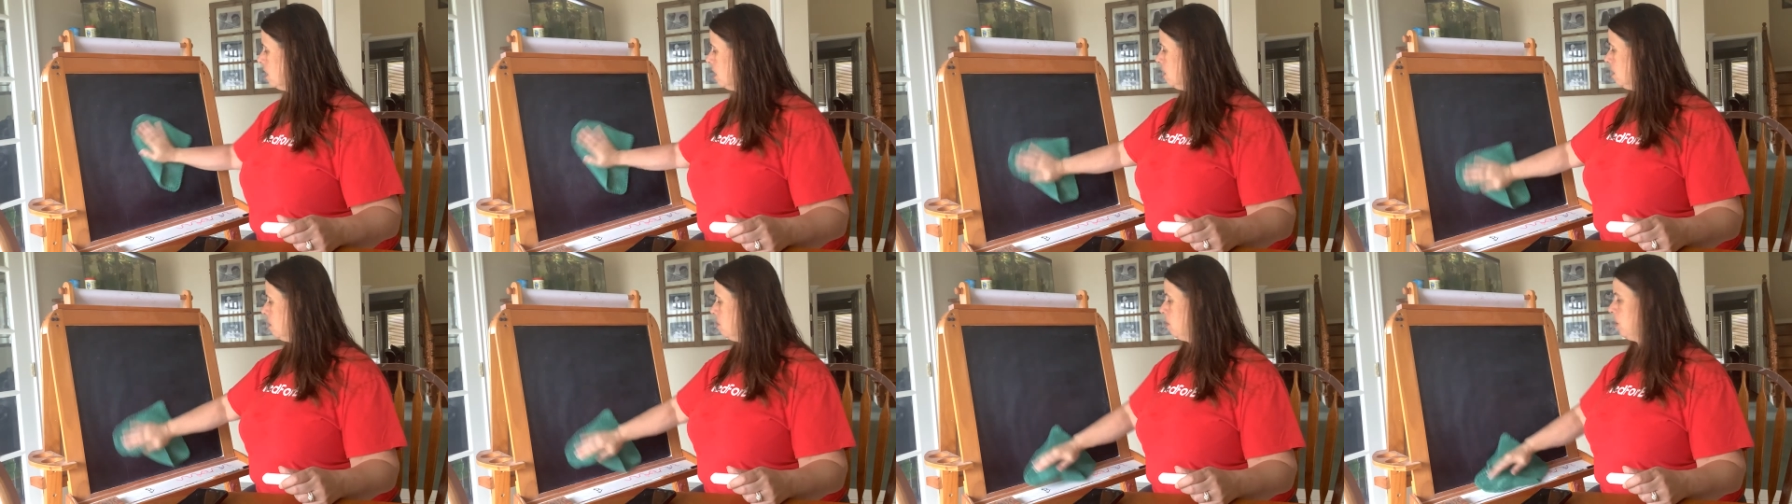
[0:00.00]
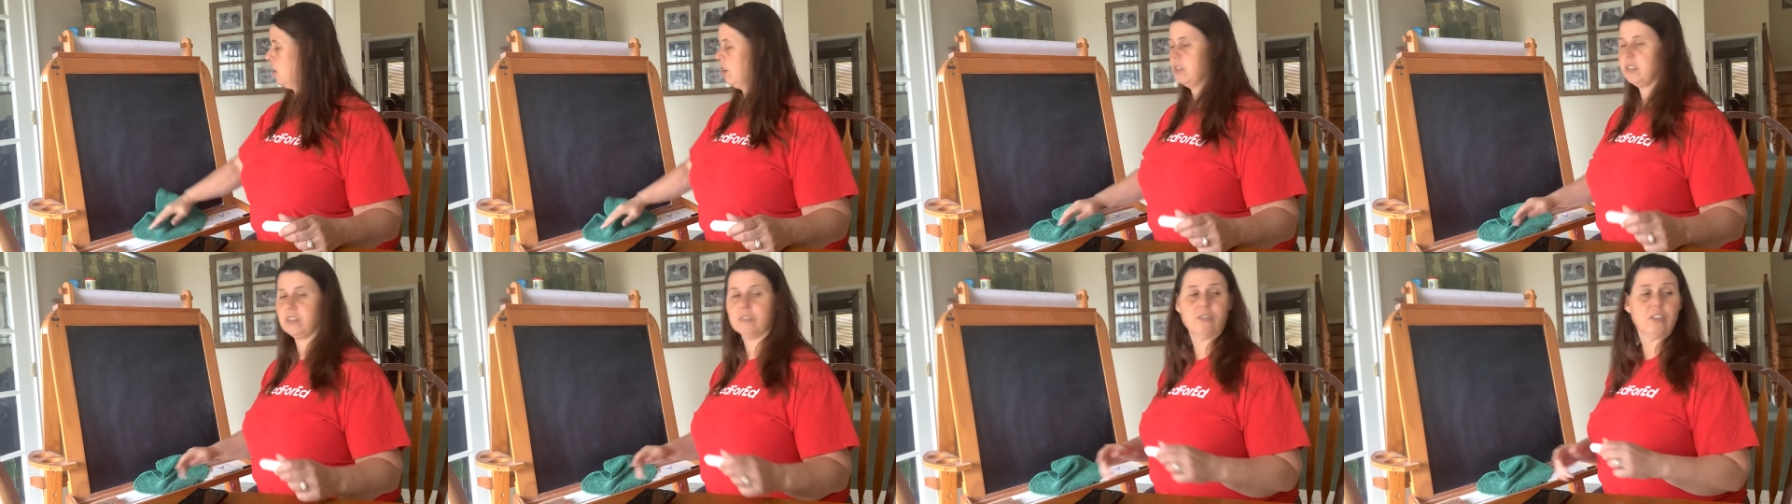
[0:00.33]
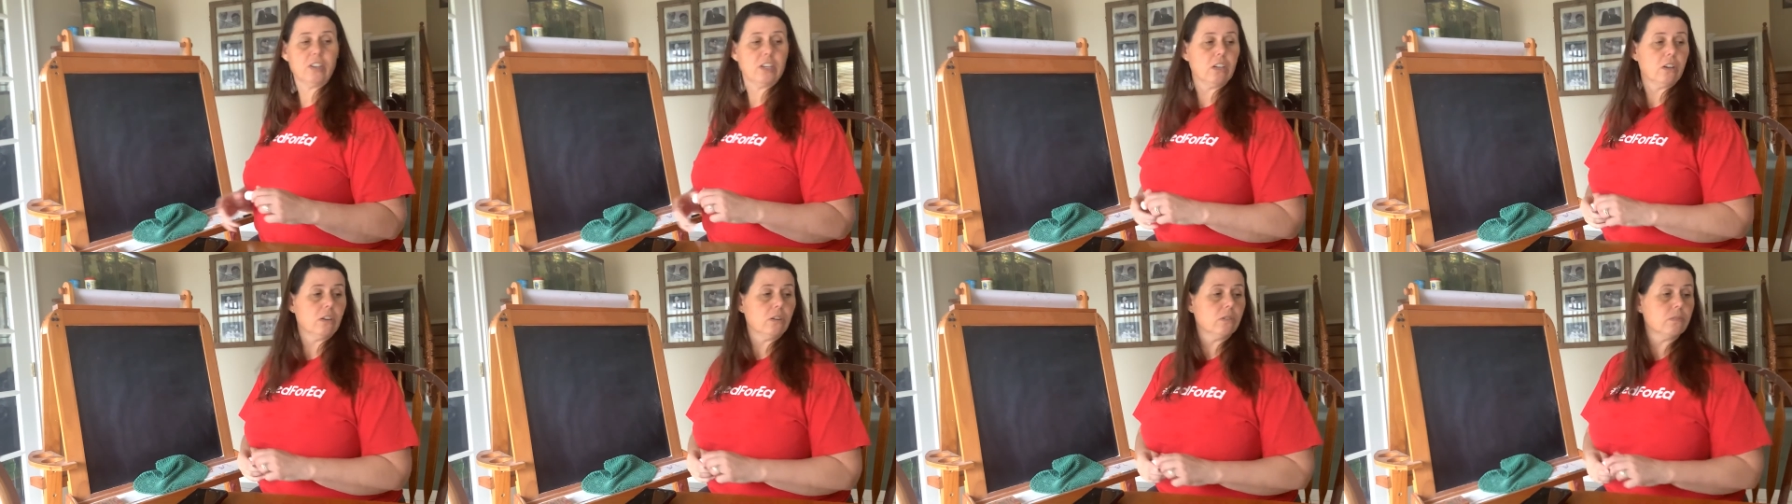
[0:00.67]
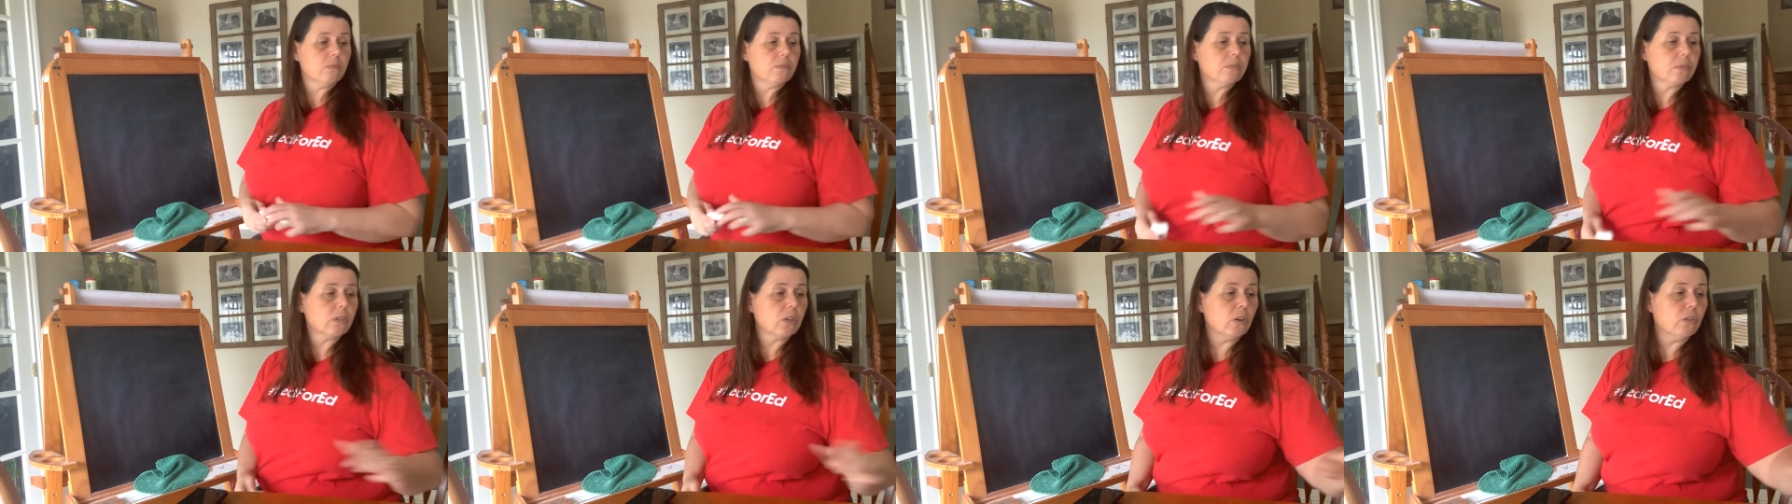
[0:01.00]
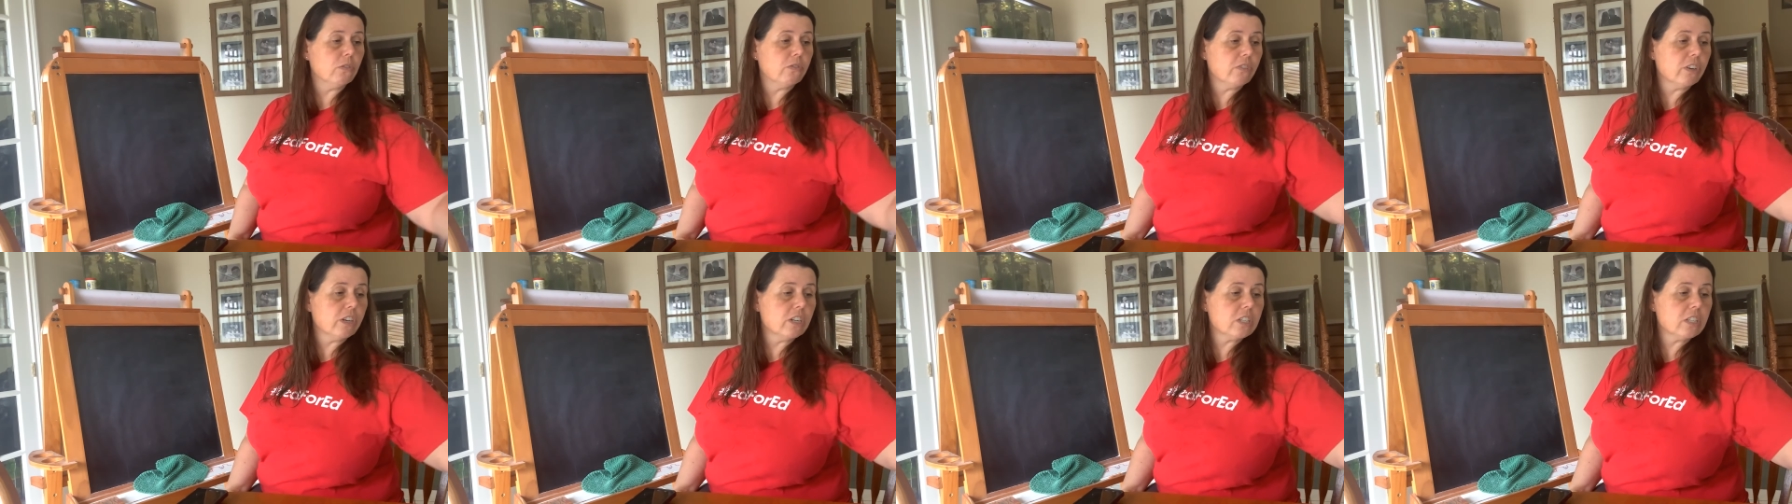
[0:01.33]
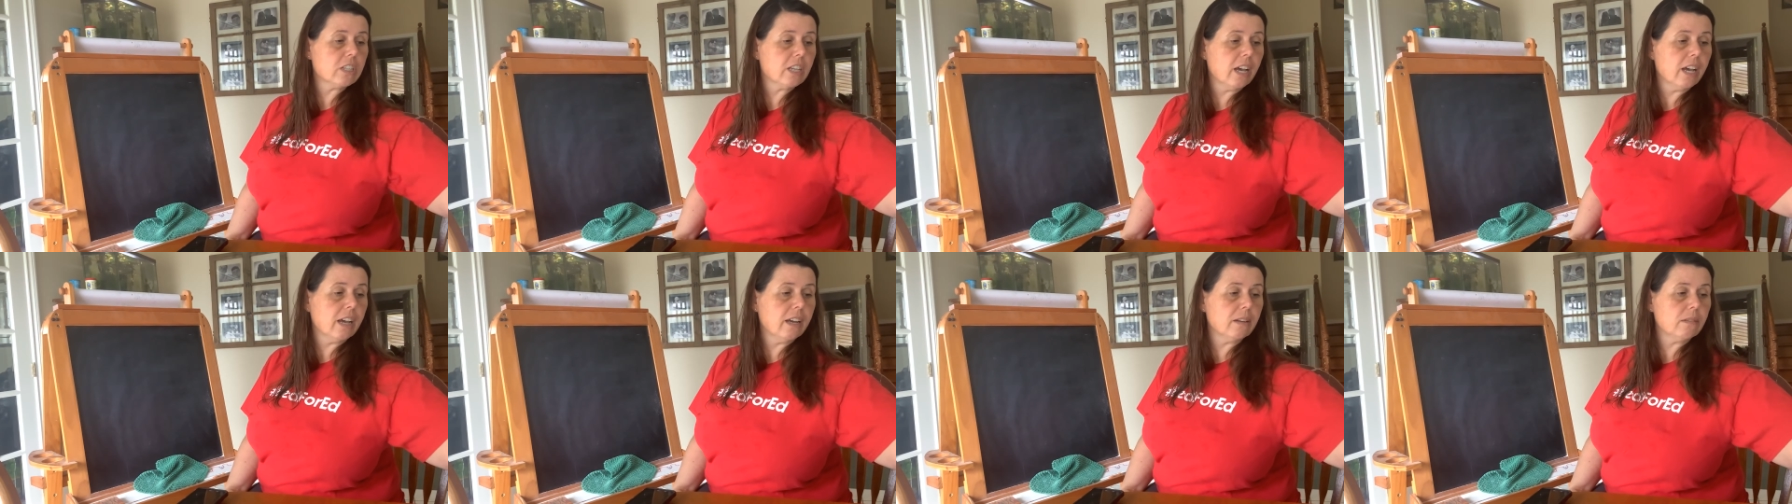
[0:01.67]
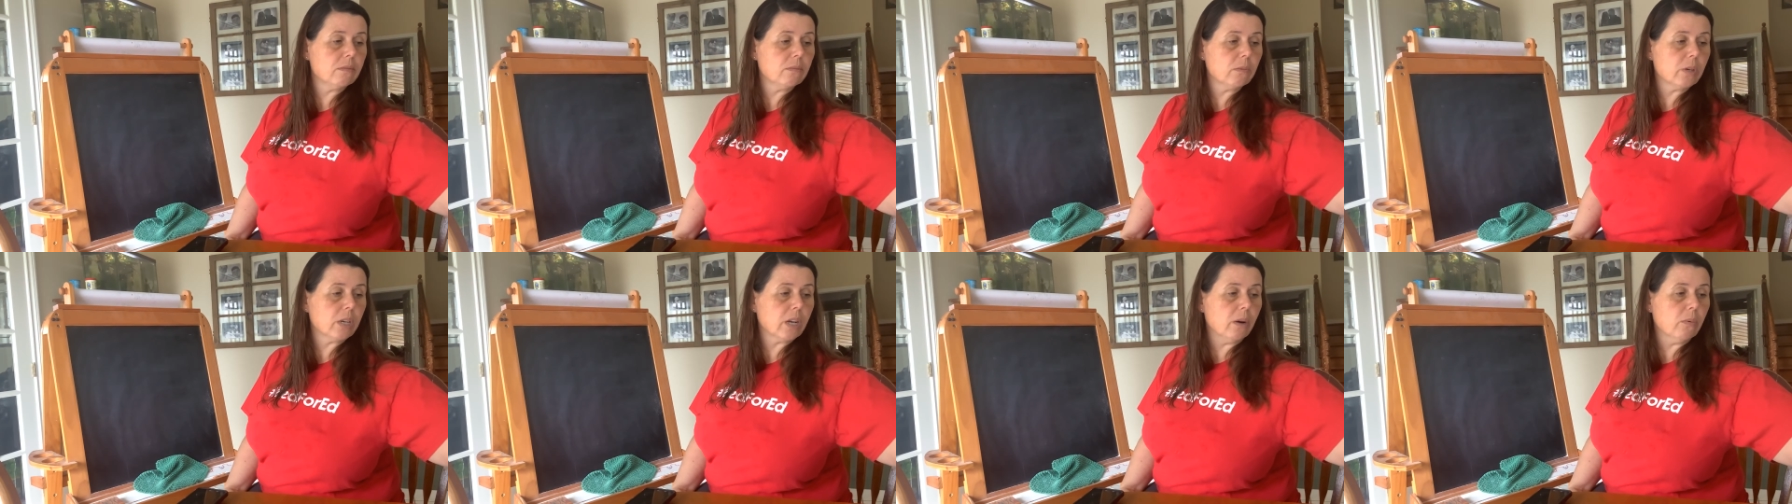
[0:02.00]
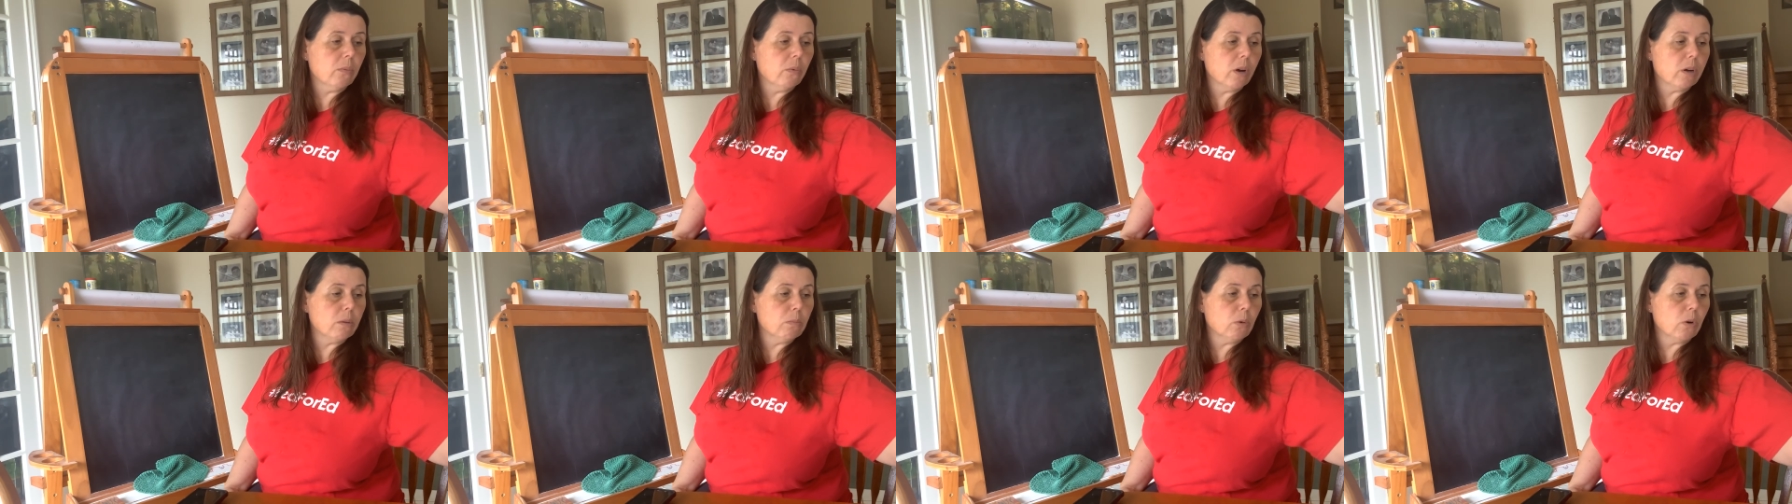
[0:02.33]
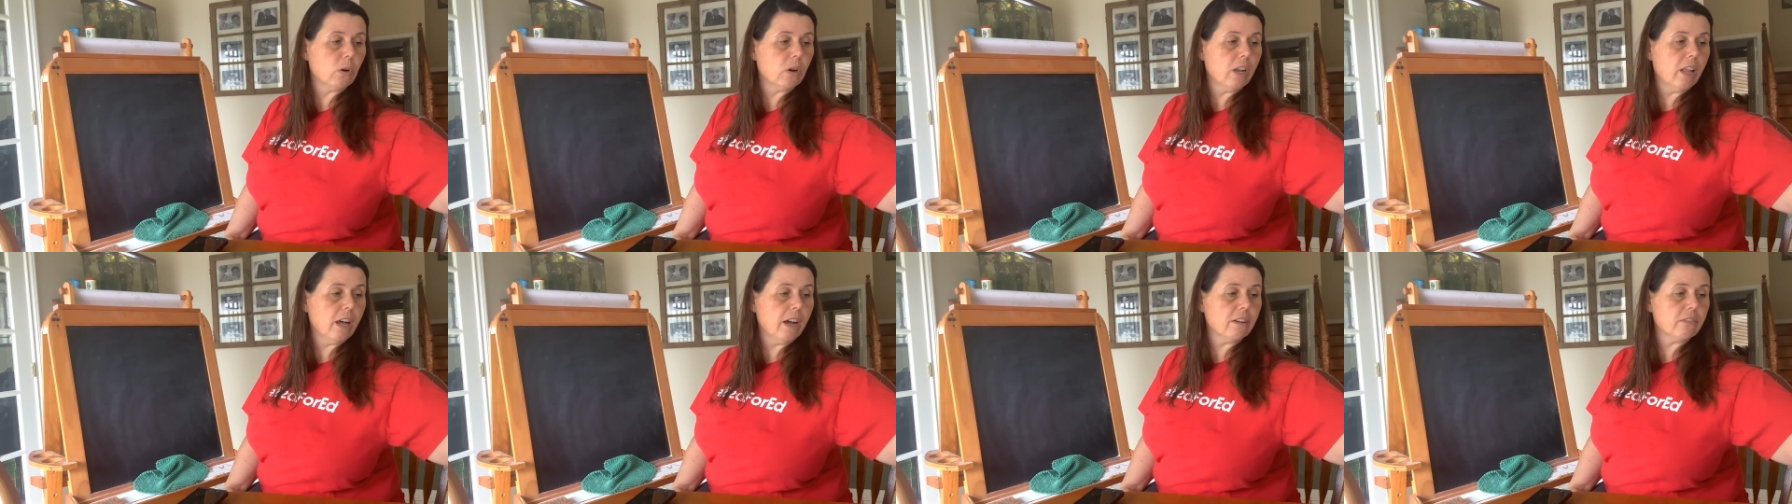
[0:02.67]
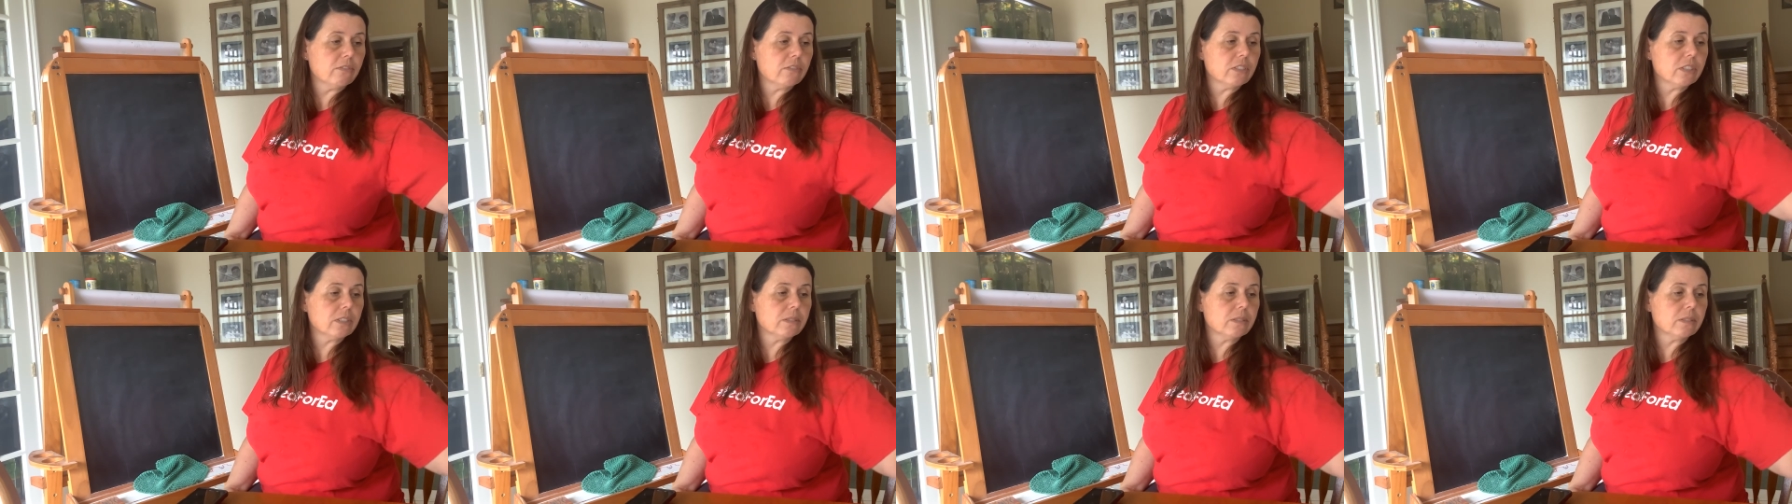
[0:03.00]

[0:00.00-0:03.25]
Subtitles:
Pause the video, go finish that. We got one more left.